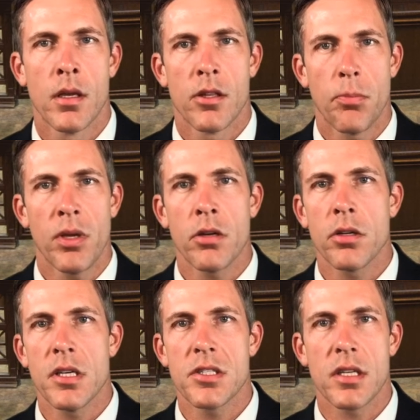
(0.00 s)
The
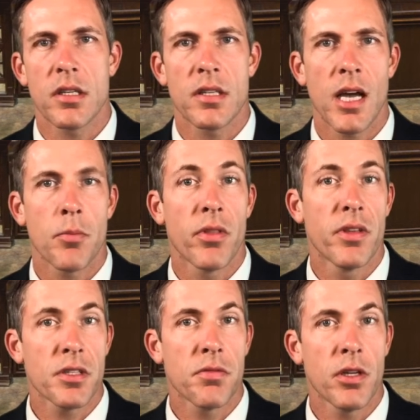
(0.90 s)
penalties at the time of
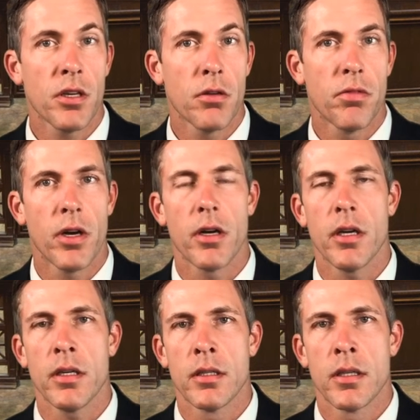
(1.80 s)
this video vary.
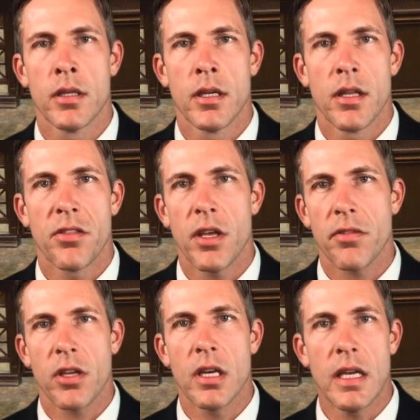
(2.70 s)
Theft
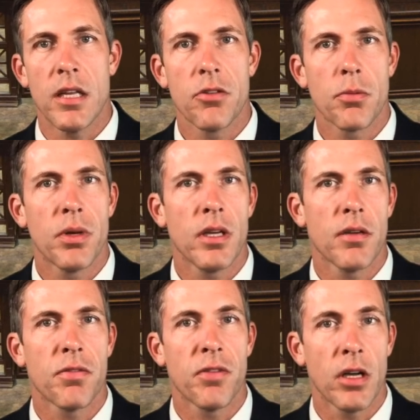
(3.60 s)
can either be a
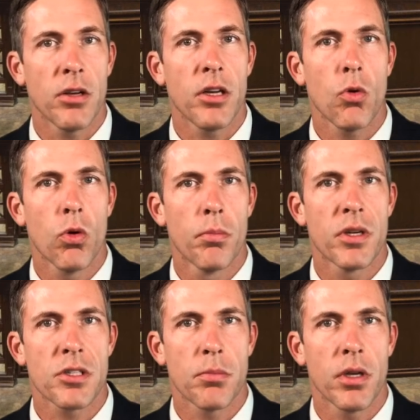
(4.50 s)
felony or
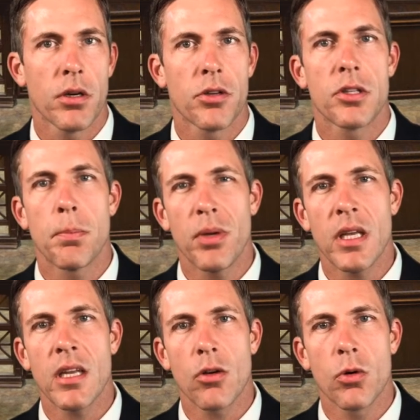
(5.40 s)
misdemeanor
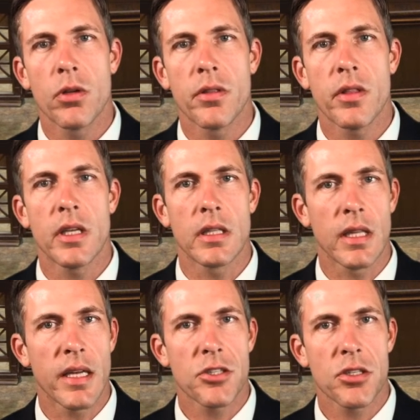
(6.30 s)
depending on the
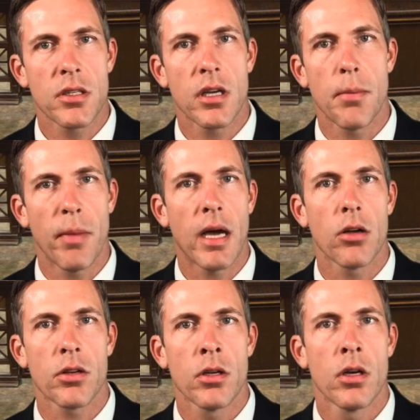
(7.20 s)
alleged
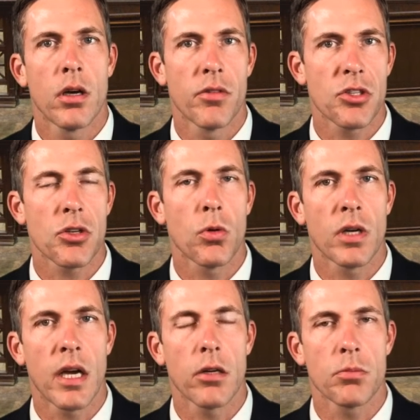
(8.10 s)
amount of the stolen
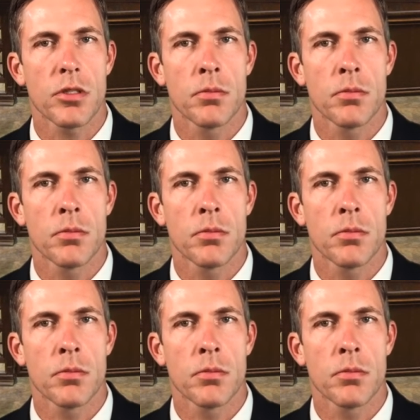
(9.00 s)
items.